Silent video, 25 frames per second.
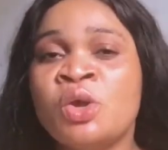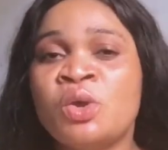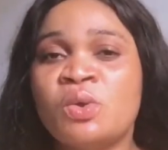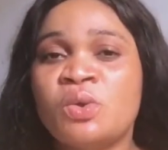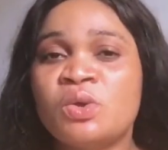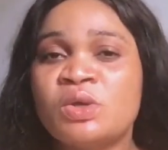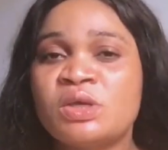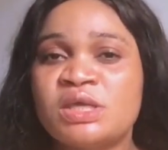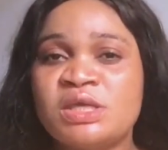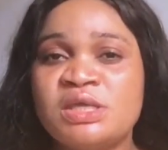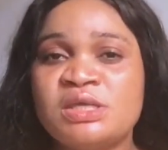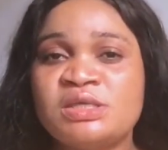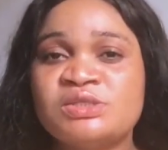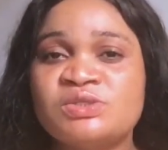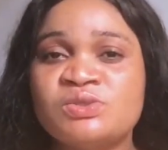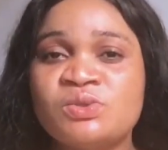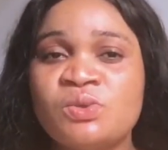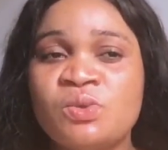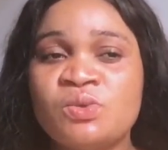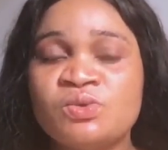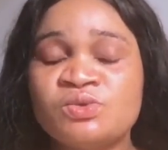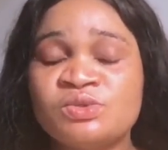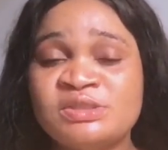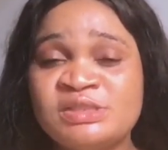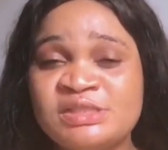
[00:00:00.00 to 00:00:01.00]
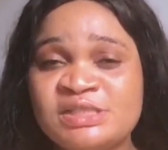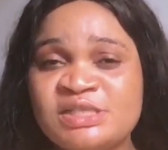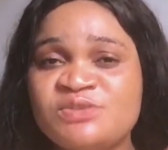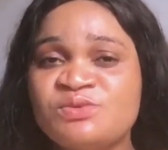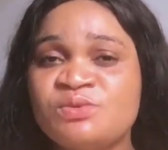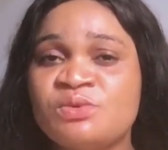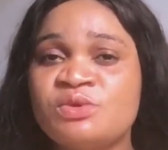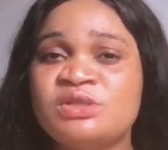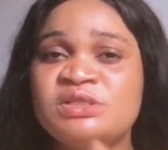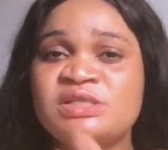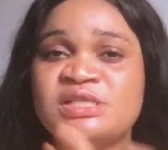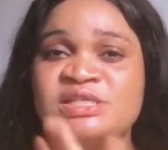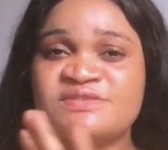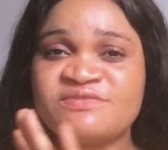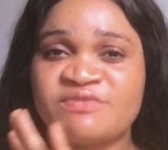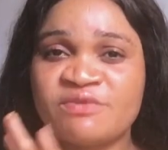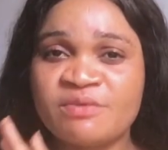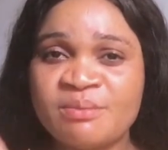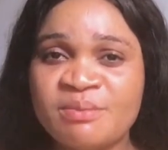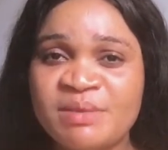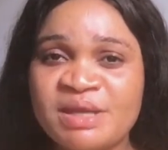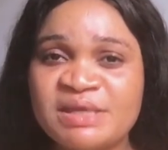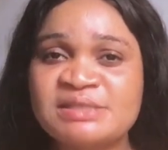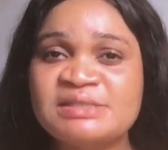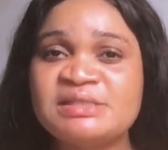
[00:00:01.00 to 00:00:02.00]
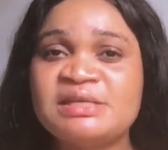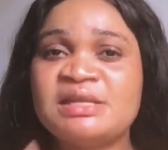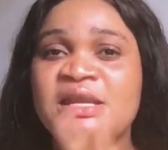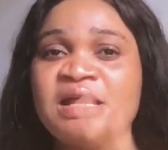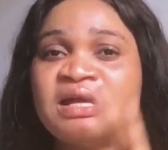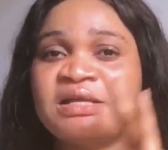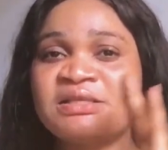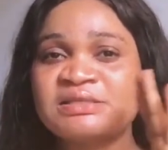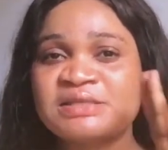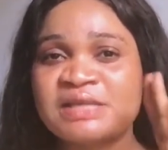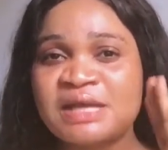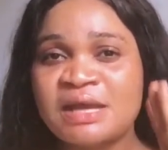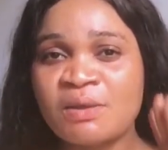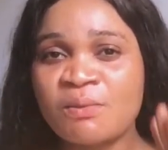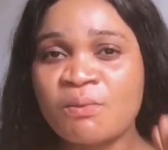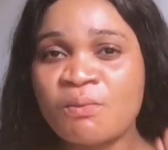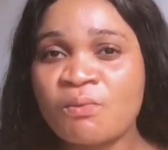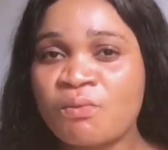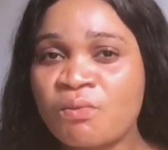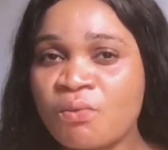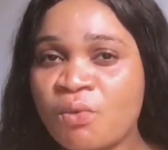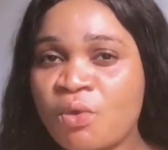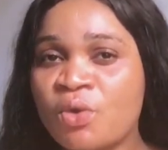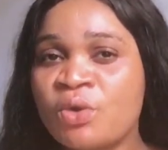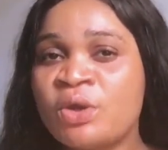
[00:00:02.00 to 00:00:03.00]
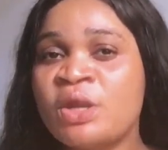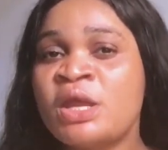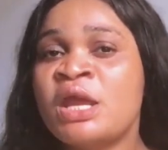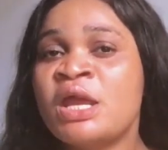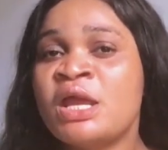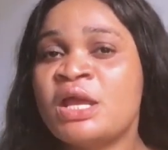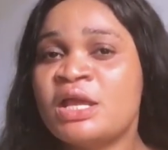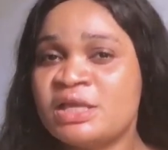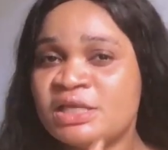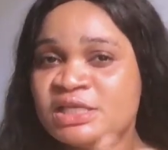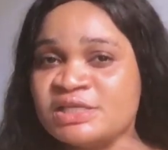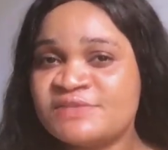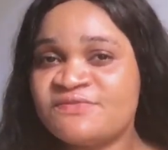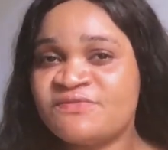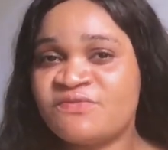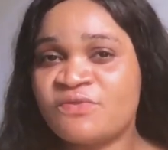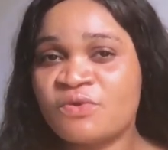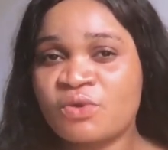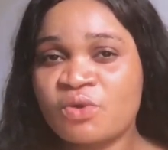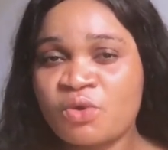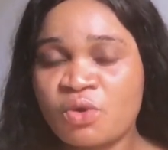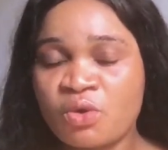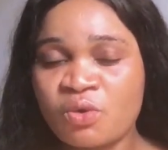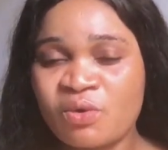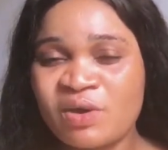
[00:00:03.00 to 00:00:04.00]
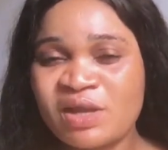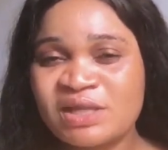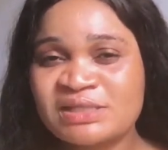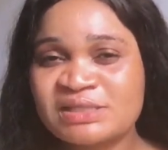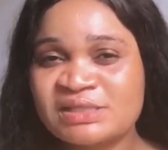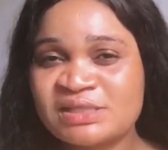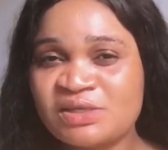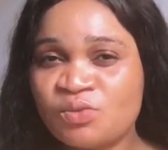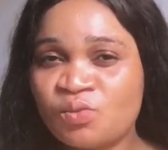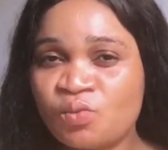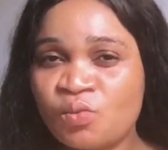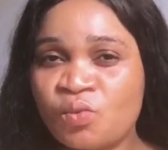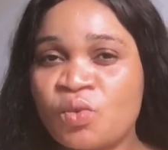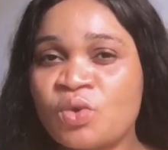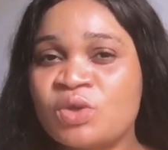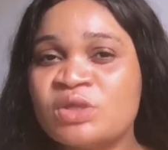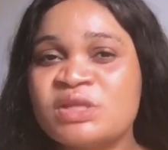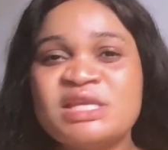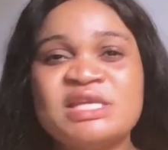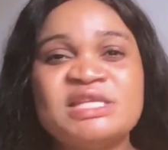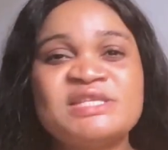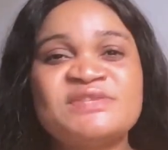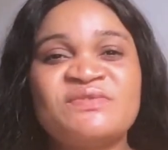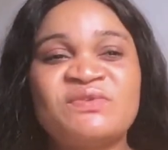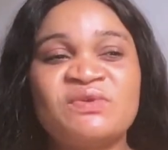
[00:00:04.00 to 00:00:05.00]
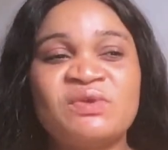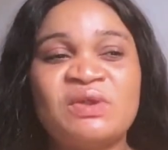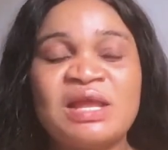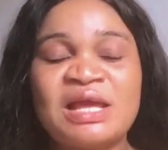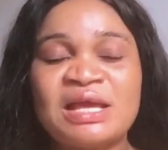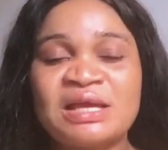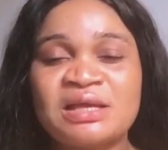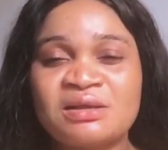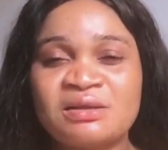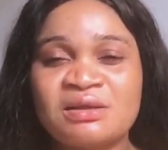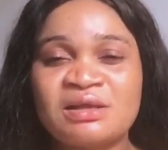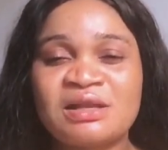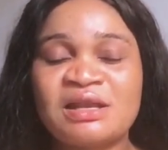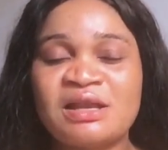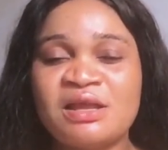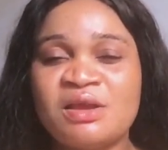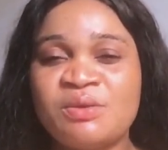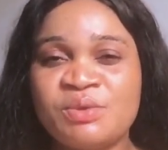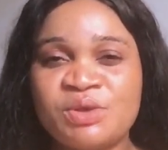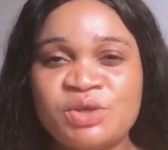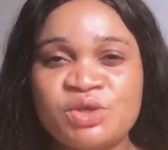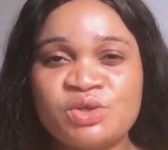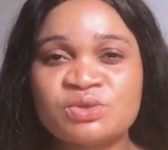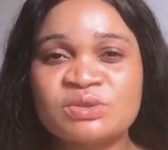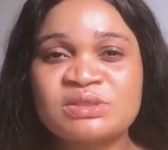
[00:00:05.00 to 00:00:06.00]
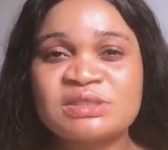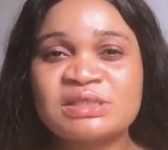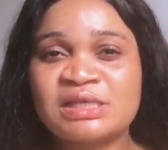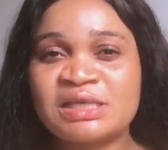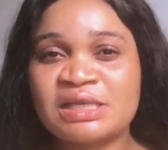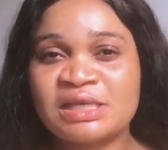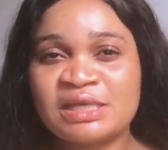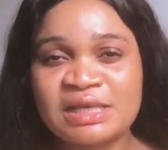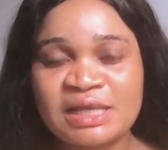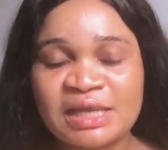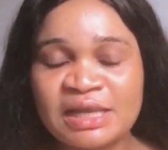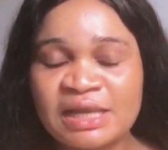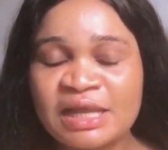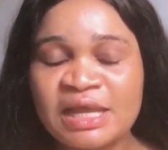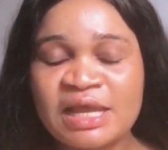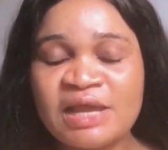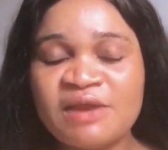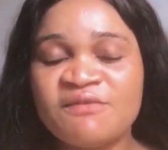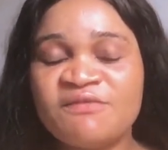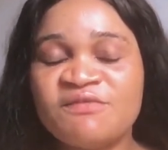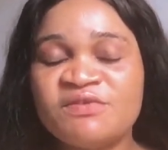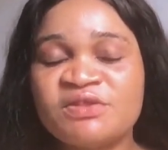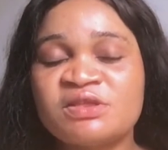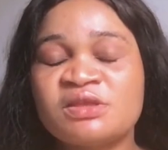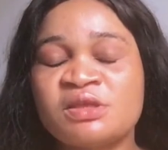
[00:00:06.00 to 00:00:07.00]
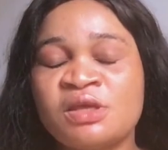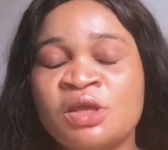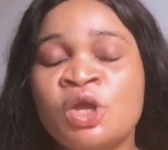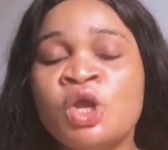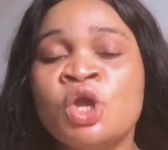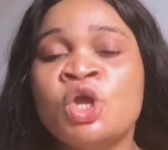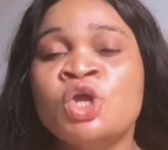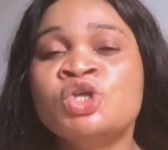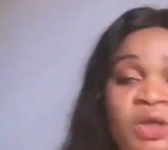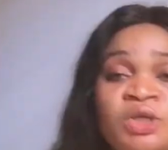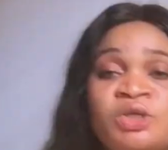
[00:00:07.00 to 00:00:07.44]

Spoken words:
Okay, so this one is for maintenance and one is for correcting, one is for like clearing your skin and everything.